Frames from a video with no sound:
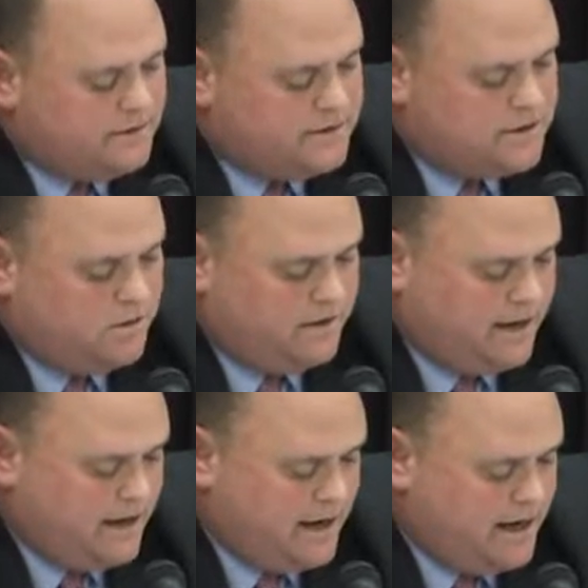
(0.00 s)

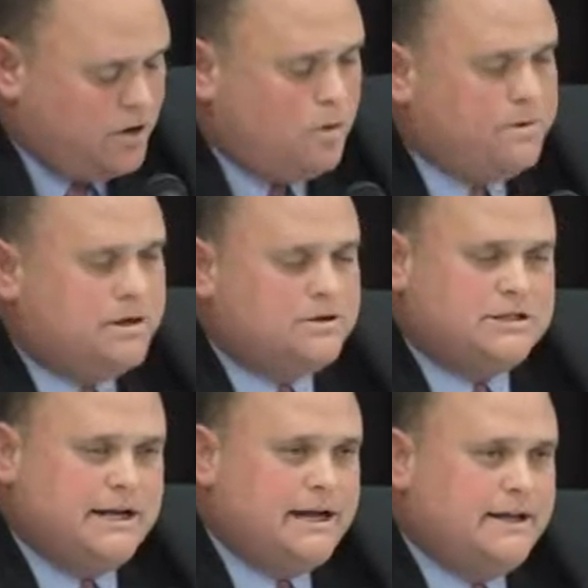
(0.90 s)
So I hope you
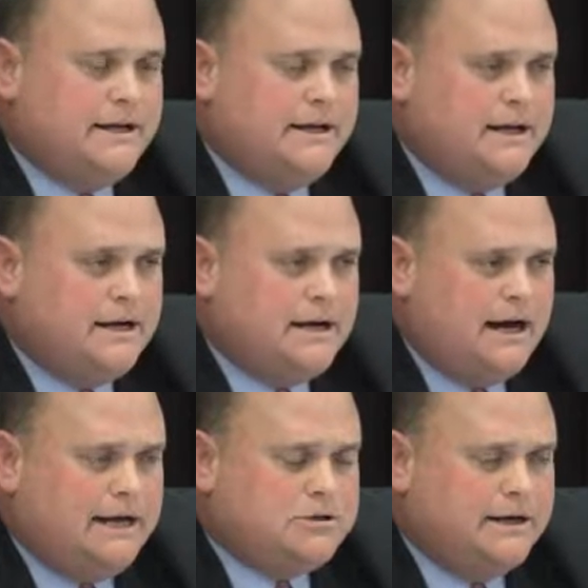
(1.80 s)
understand that
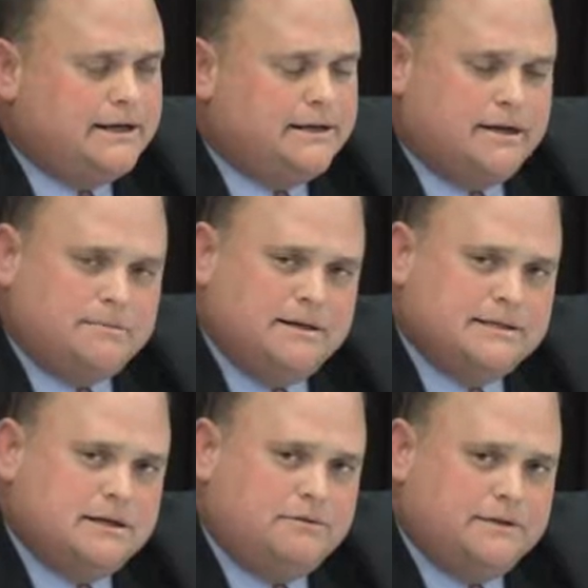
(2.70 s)
I try to conduct
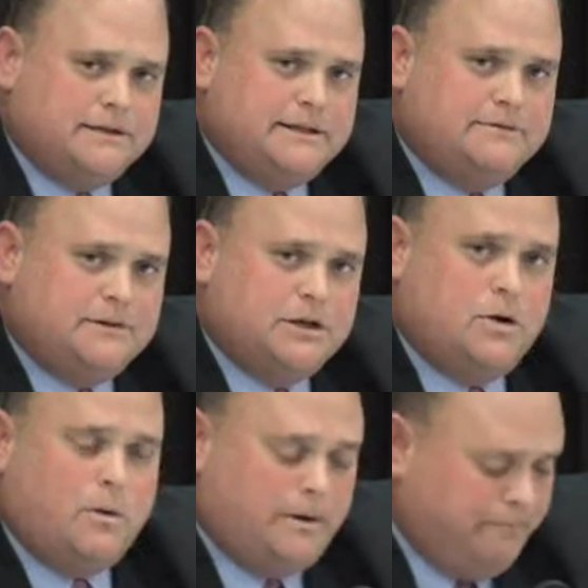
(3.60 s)
myself with a different
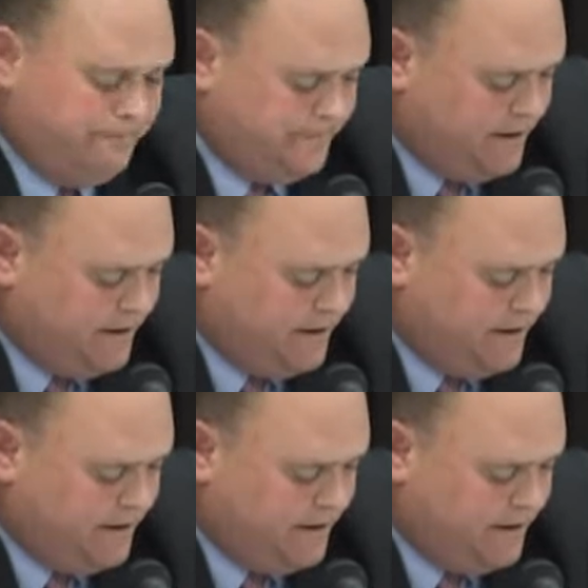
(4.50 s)
decorum.